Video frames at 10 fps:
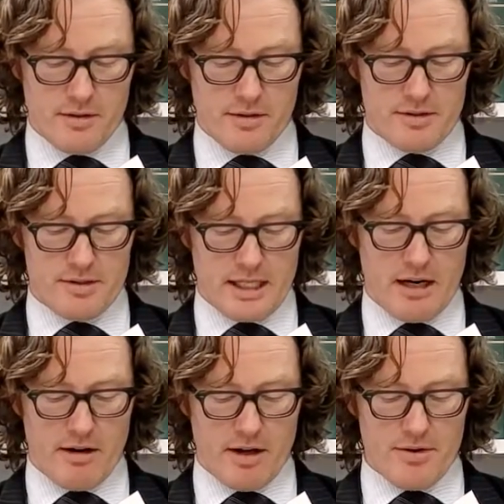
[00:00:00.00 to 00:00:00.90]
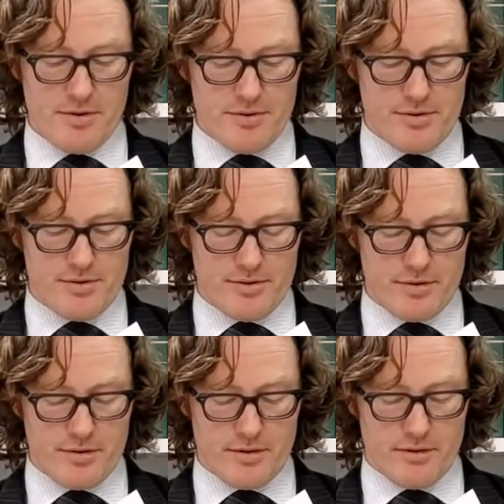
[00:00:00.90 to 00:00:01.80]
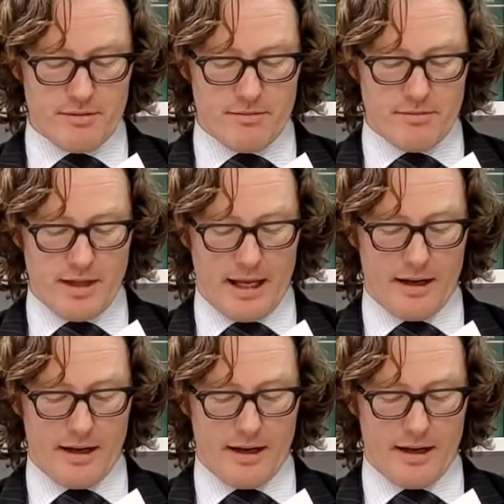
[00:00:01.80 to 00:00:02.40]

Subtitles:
scenarios that